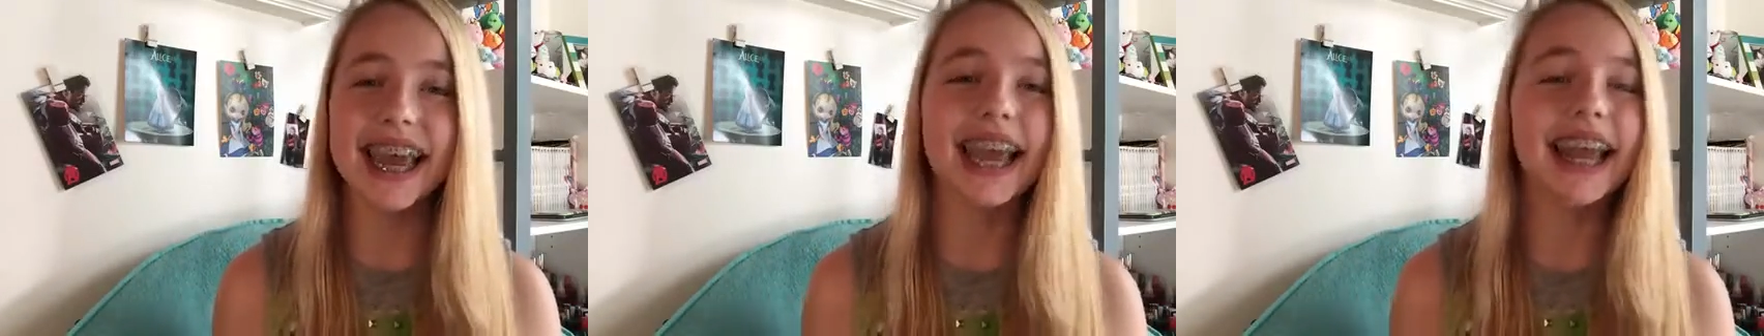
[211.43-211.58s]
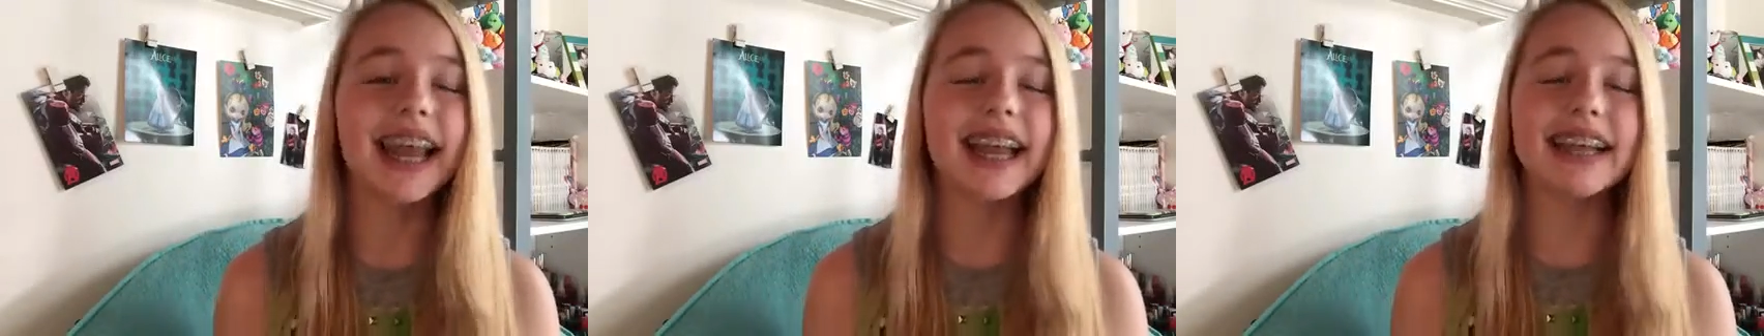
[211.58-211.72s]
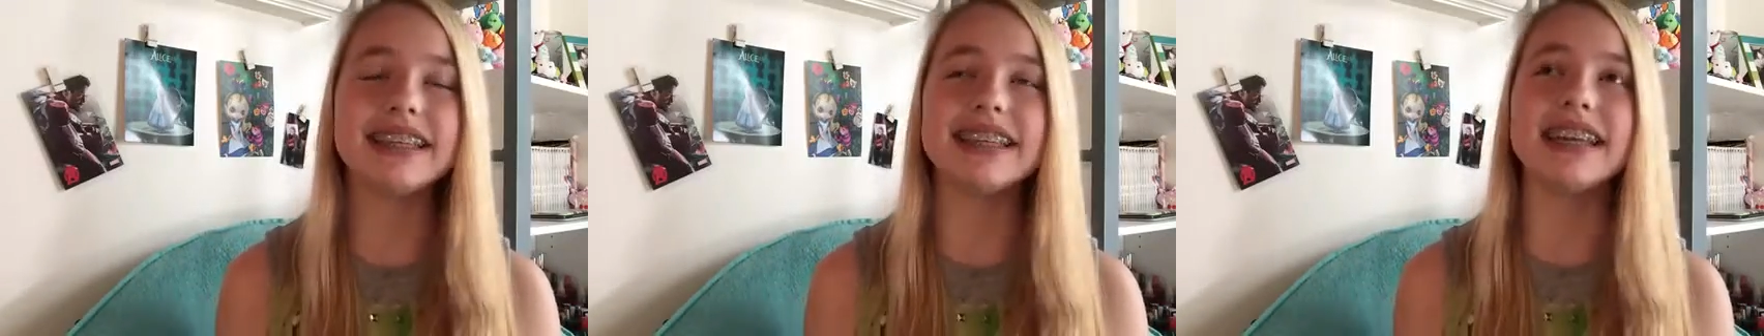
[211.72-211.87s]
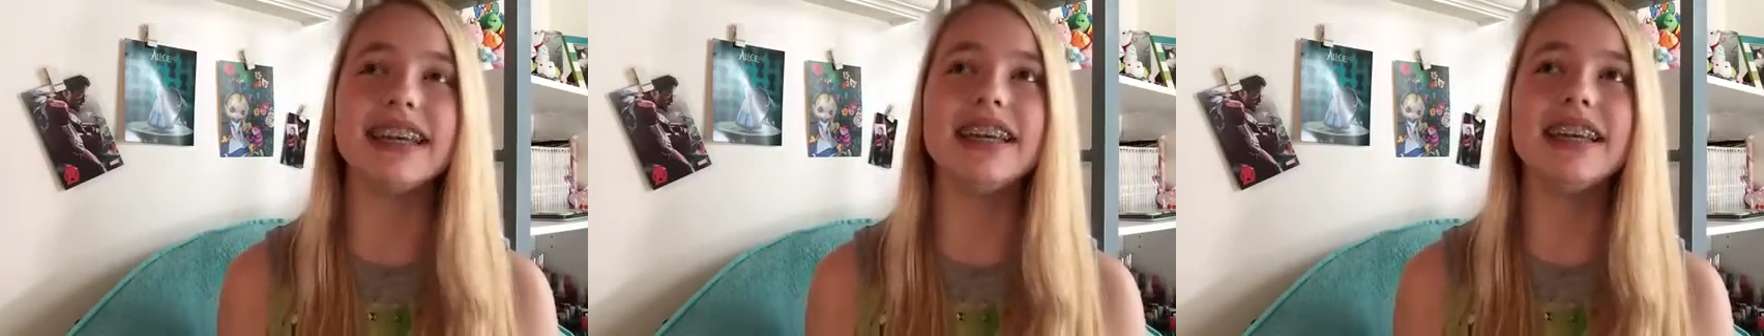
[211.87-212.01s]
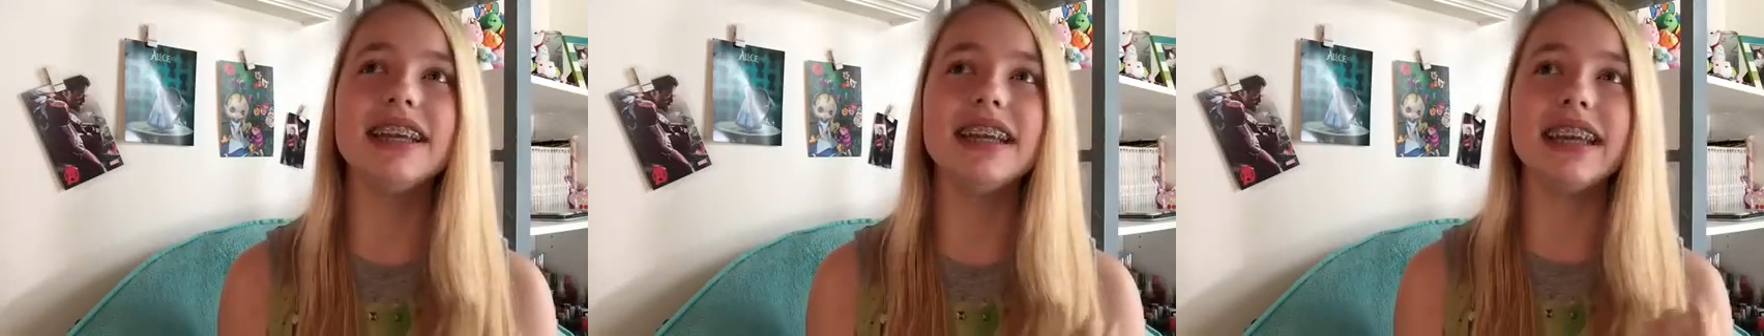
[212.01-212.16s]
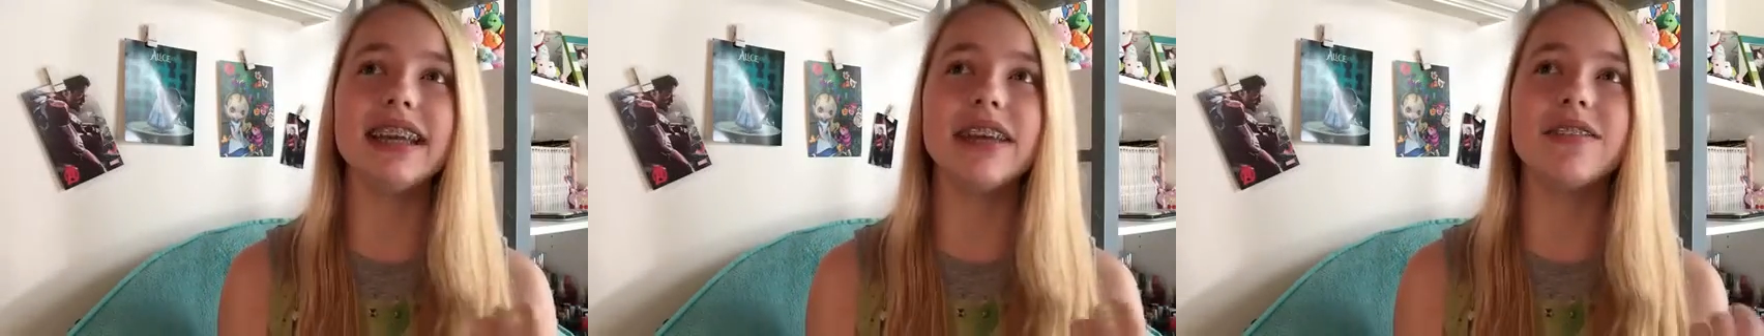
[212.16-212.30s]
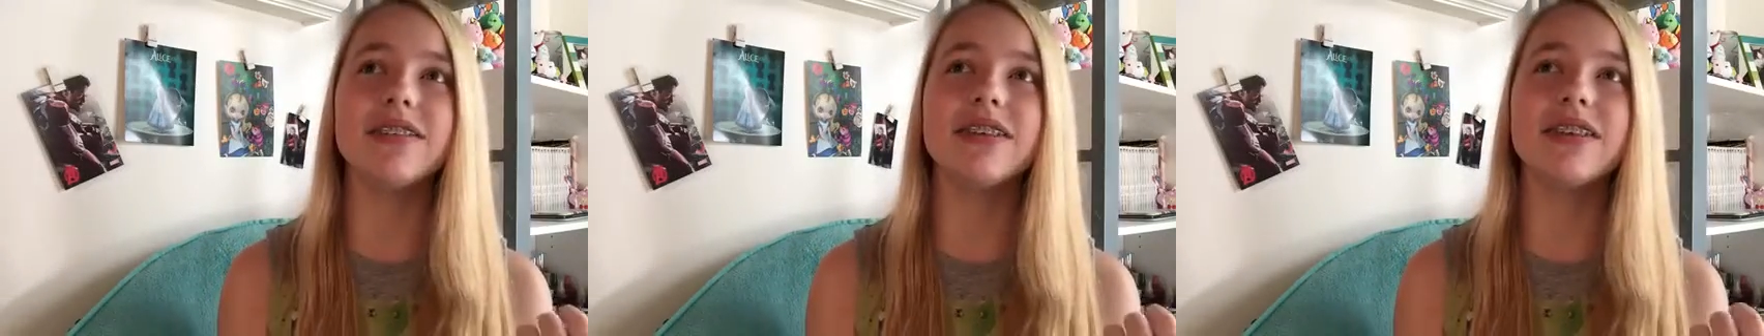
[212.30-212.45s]
and I didn't
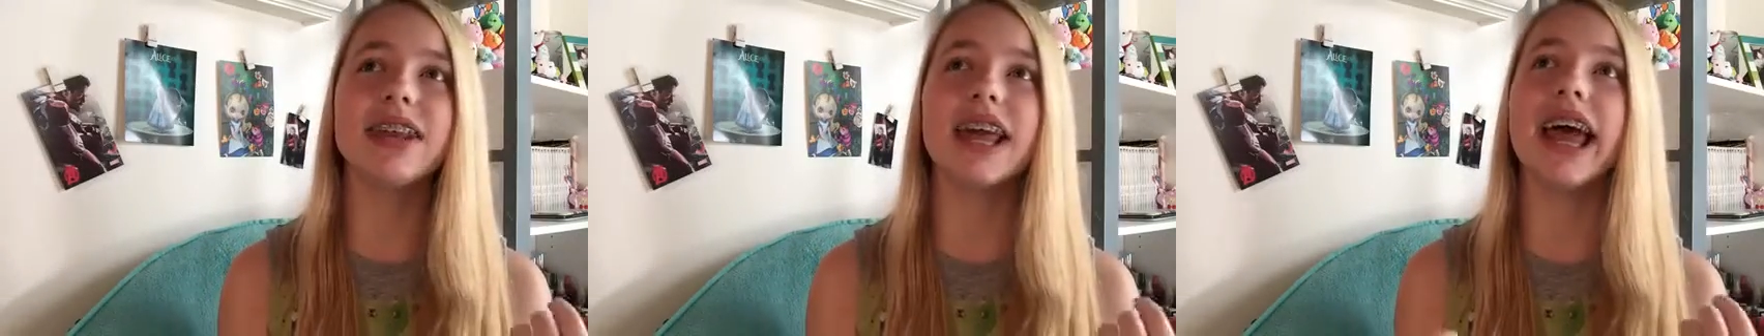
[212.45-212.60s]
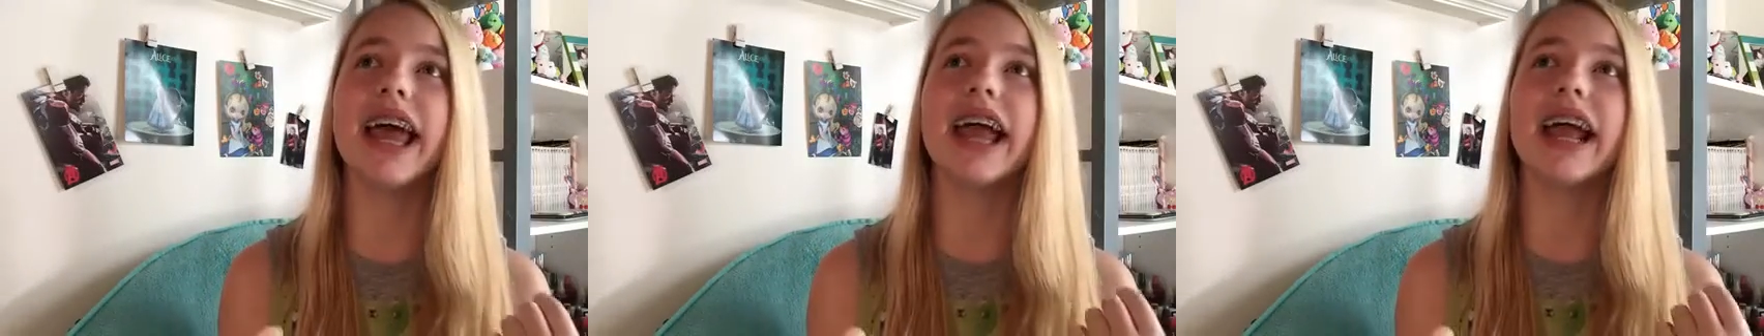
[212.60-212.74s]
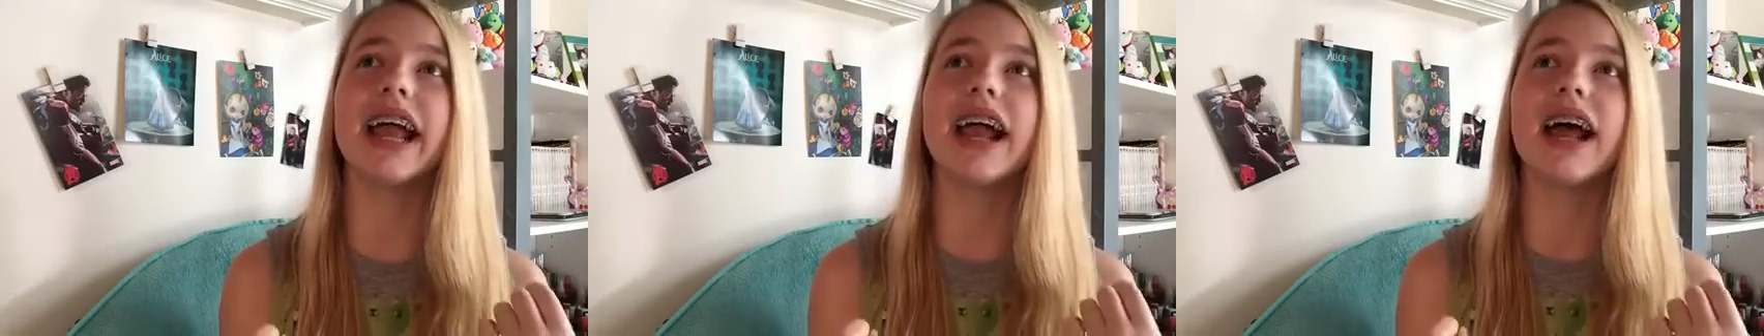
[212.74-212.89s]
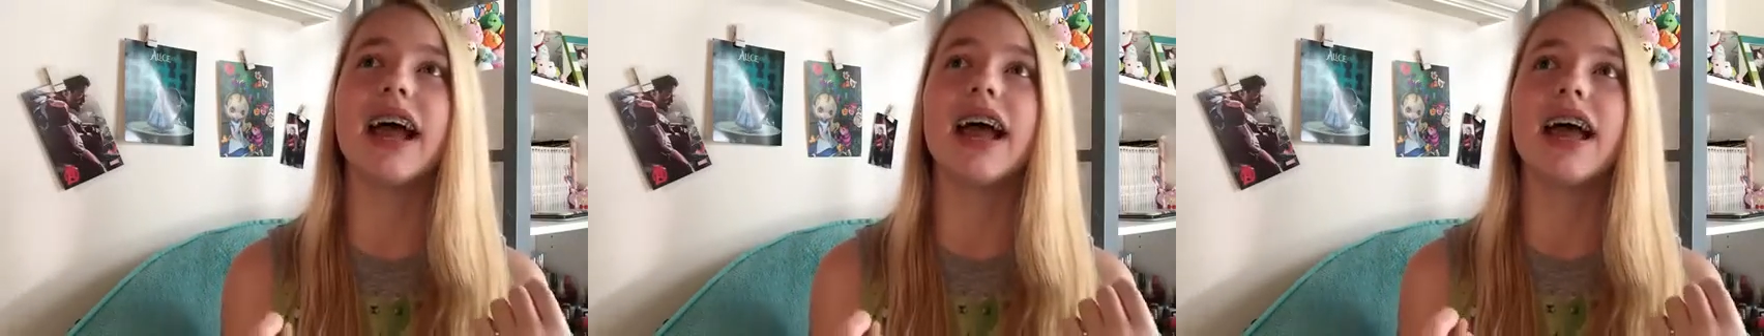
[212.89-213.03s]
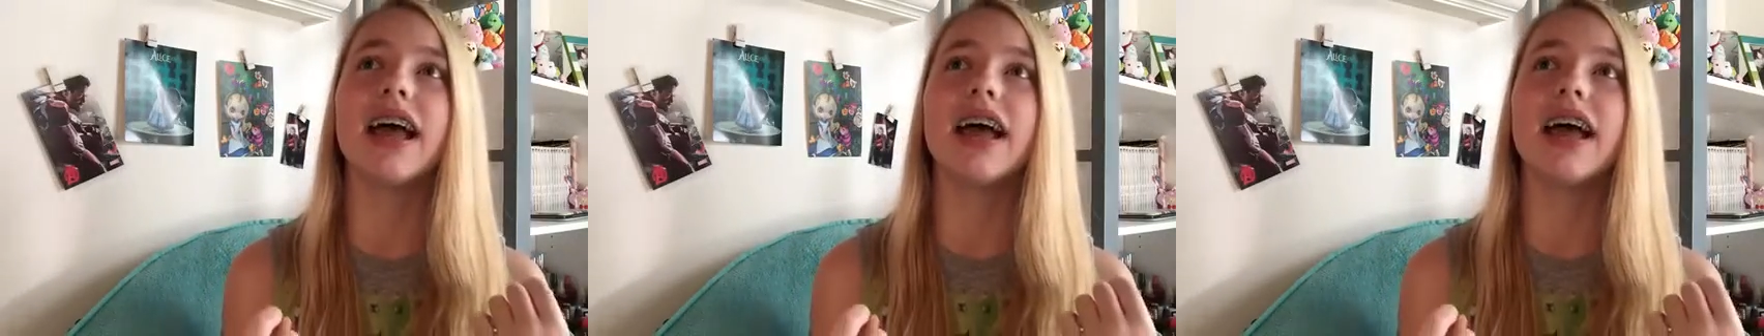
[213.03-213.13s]
even like,